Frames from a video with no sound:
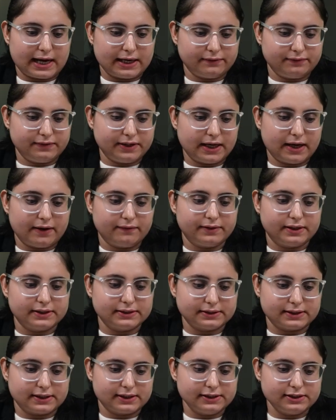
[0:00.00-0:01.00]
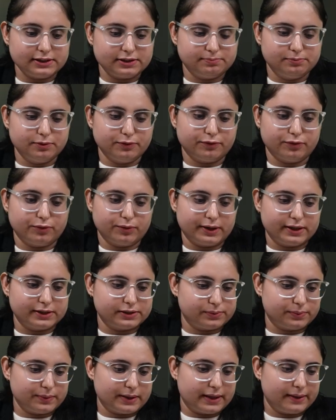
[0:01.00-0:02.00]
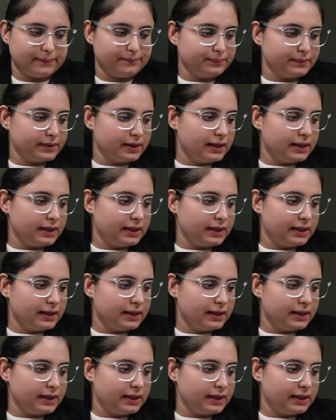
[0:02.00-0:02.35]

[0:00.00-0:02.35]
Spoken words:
that we have discussed before as well.